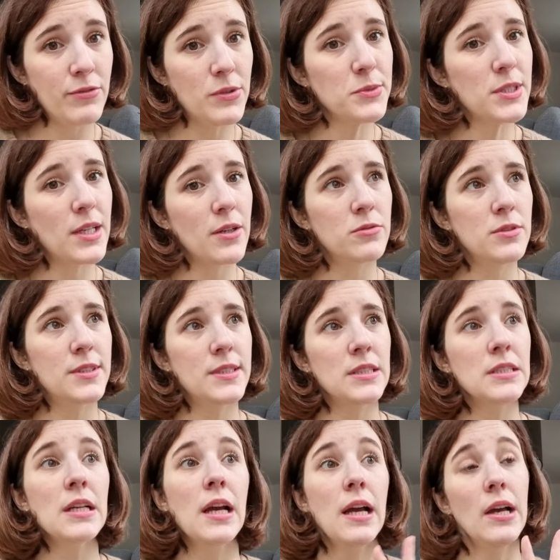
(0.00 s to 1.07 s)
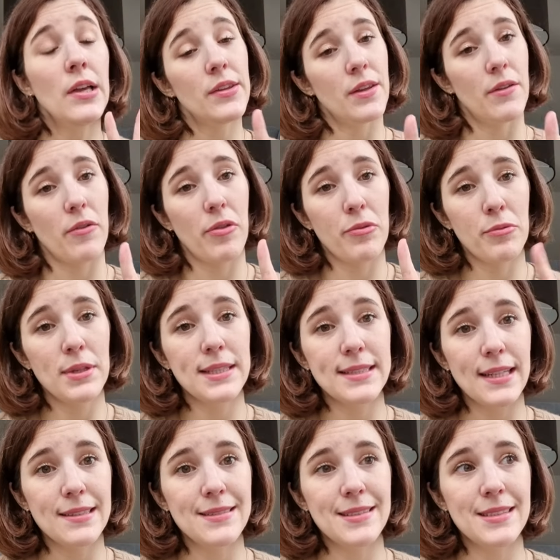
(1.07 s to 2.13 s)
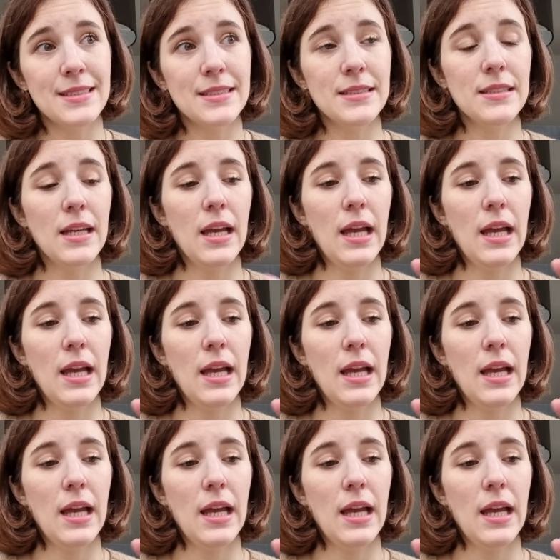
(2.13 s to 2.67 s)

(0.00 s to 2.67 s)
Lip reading: from what I could see. There are three sizes.